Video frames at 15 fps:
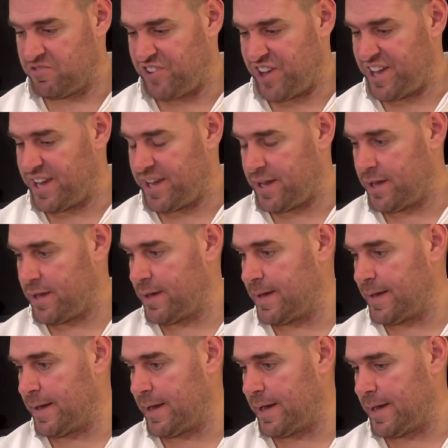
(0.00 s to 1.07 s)
fair.
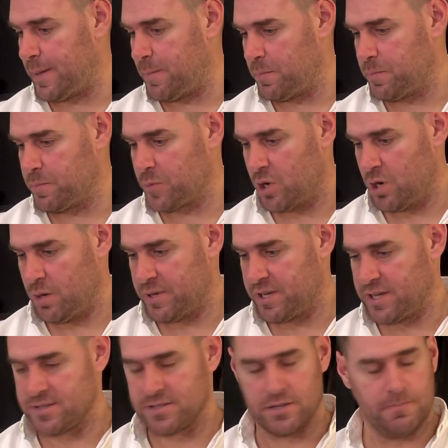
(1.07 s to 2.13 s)
Um, I'm
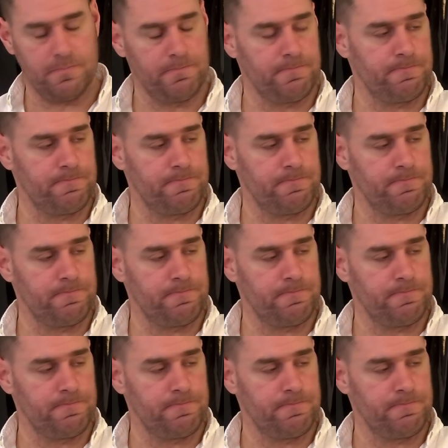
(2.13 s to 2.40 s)
against him.